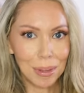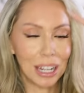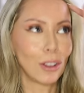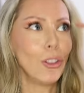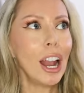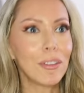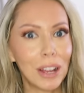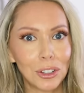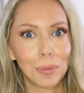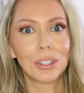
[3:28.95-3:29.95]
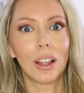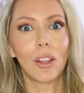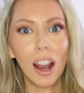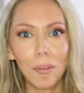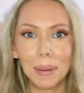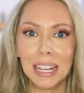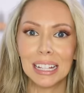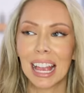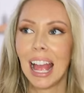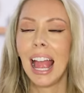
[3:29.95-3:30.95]
I'm eating a lot of vegetables, a lot of
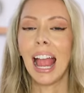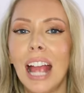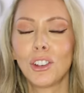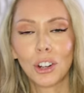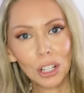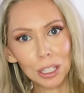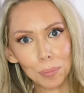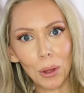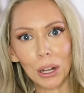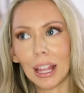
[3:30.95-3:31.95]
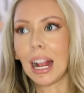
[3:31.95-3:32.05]
beans, and your girl is bloated.